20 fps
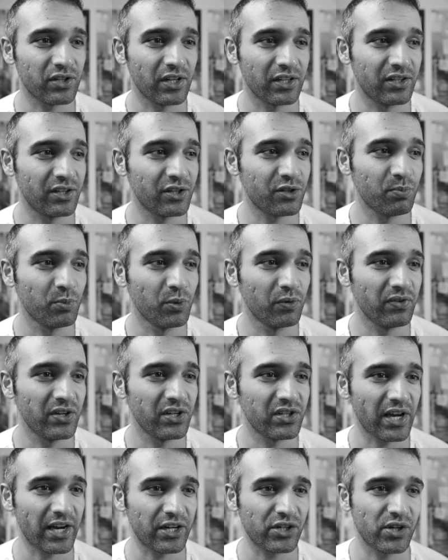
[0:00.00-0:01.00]
that this movie
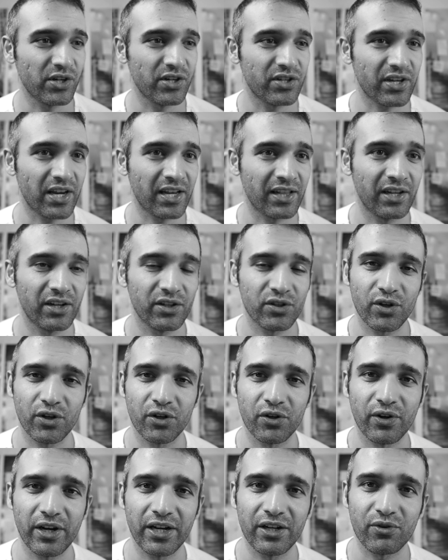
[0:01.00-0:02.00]
is actually saying that it's going
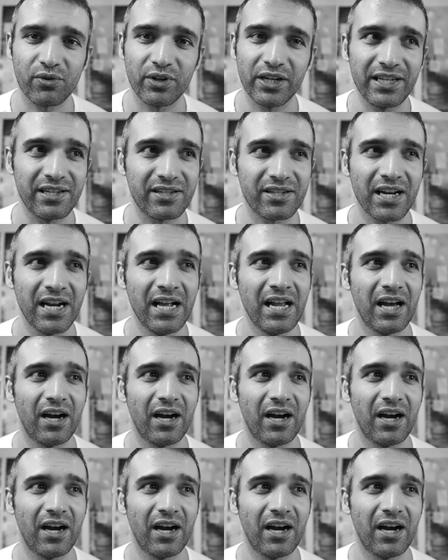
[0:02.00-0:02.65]
to get released.